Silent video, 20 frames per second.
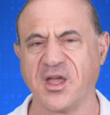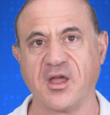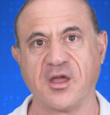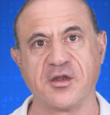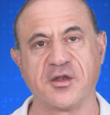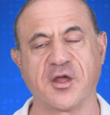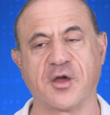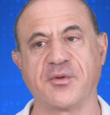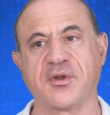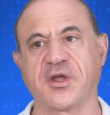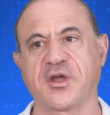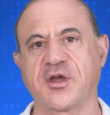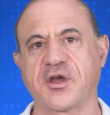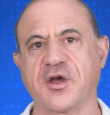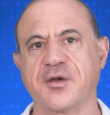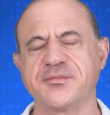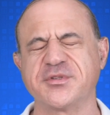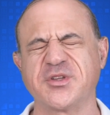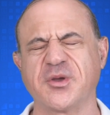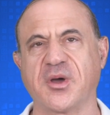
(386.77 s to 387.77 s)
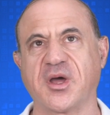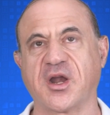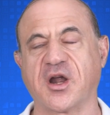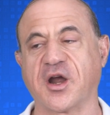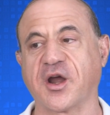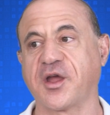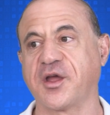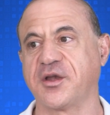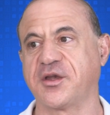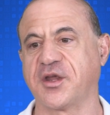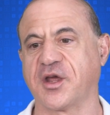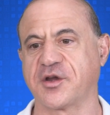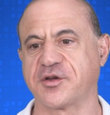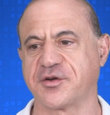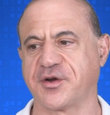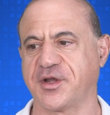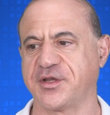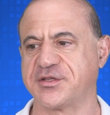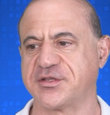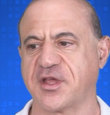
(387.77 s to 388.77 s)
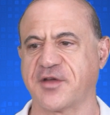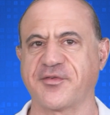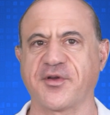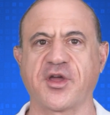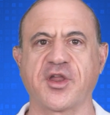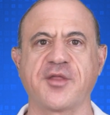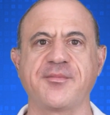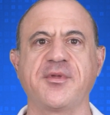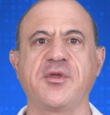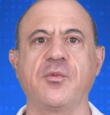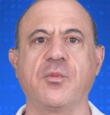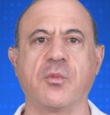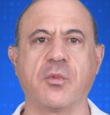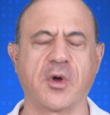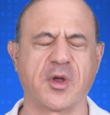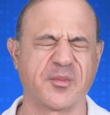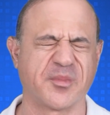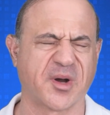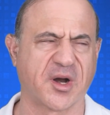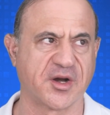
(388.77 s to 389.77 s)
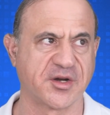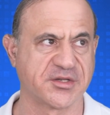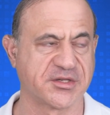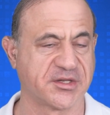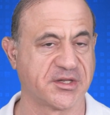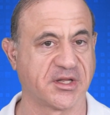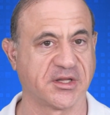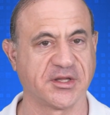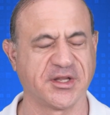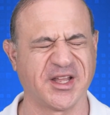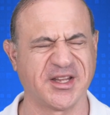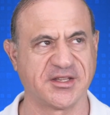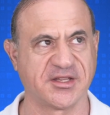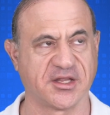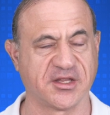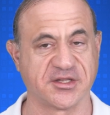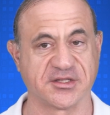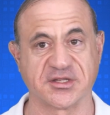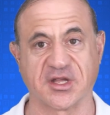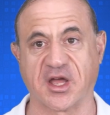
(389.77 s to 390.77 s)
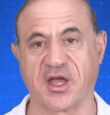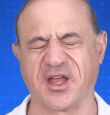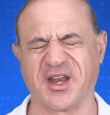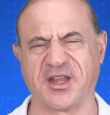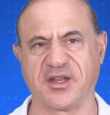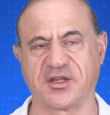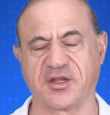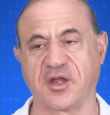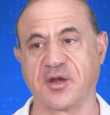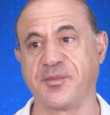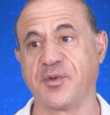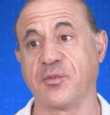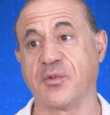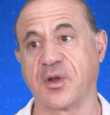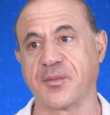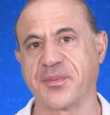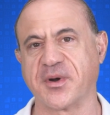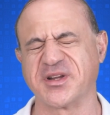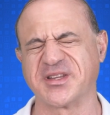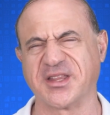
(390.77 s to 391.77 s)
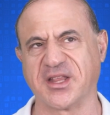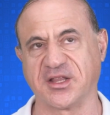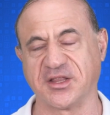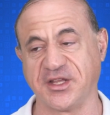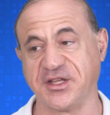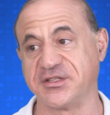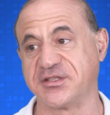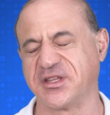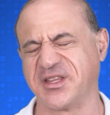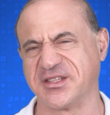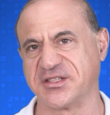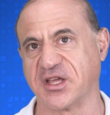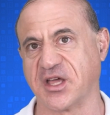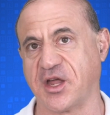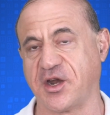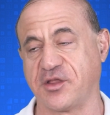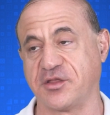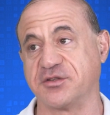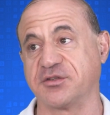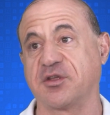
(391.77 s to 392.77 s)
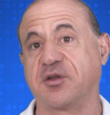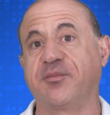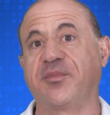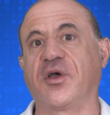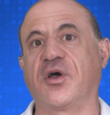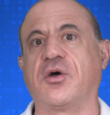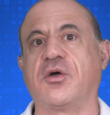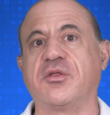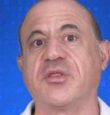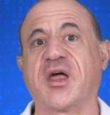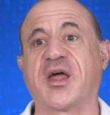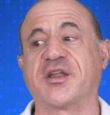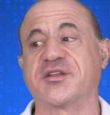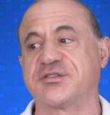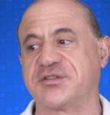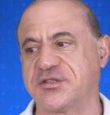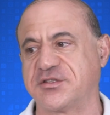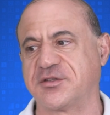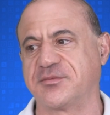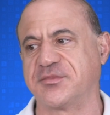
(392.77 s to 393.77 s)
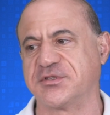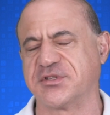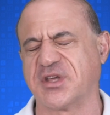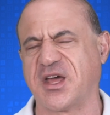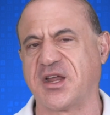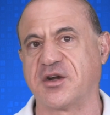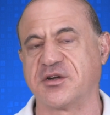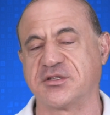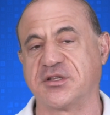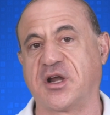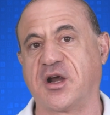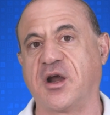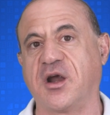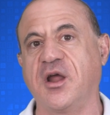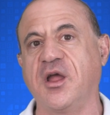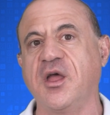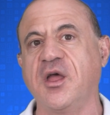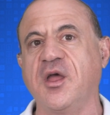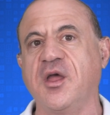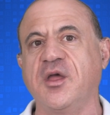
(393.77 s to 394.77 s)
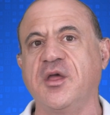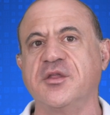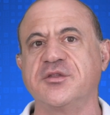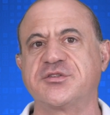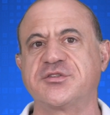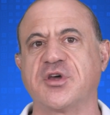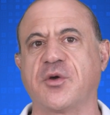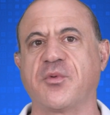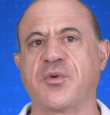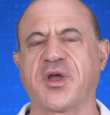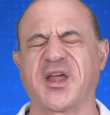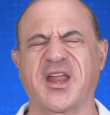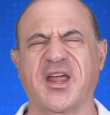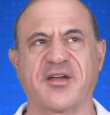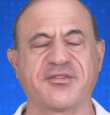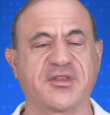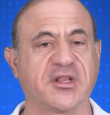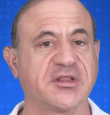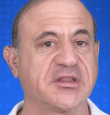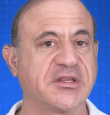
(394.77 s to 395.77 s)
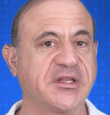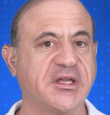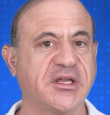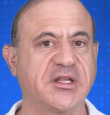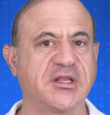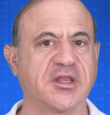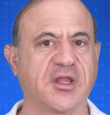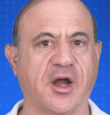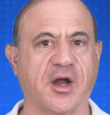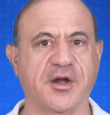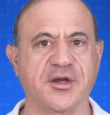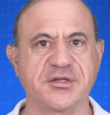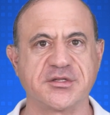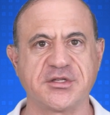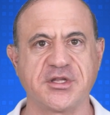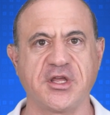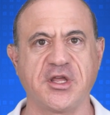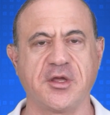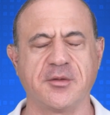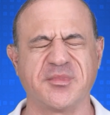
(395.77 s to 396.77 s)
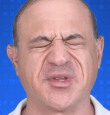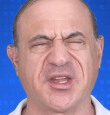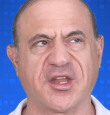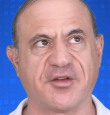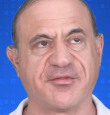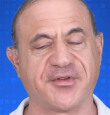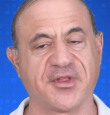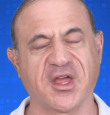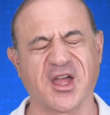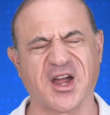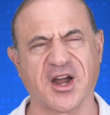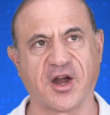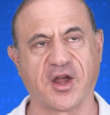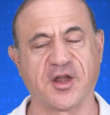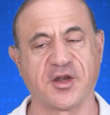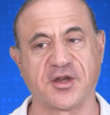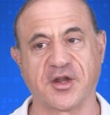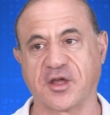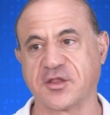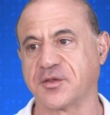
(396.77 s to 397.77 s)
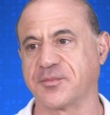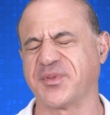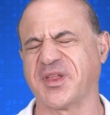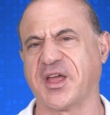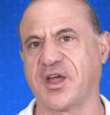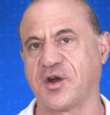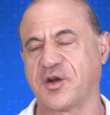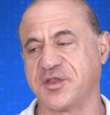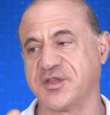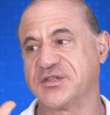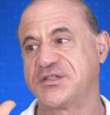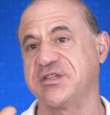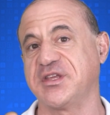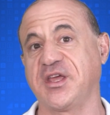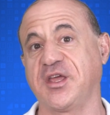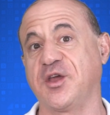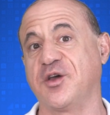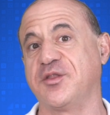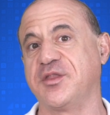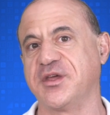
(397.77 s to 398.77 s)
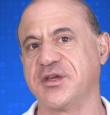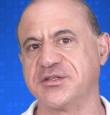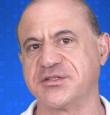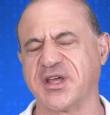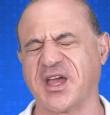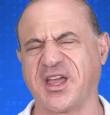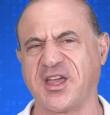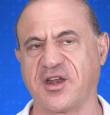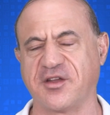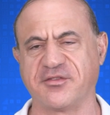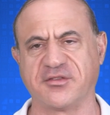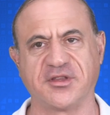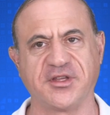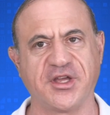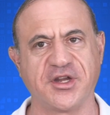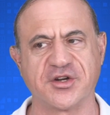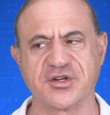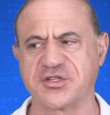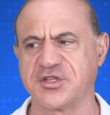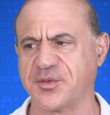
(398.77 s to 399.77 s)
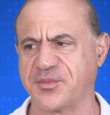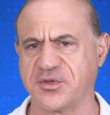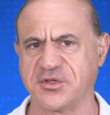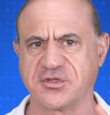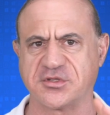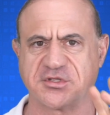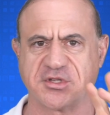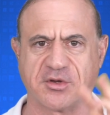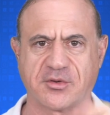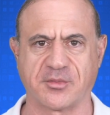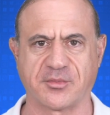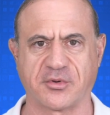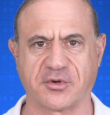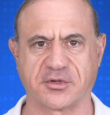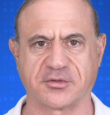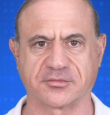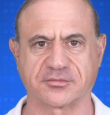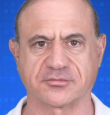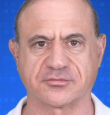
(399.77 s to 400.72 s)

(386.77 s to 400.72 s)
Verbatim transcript: Now, when it comes to an architecture, it's never going to be one person that leads the design. It's going to be one person that leads the design, and there's going to be a whole lot of system designers there so we're going to have to lead large teams. So for the architect, the planner, the CEO, the executive, leadership is so important.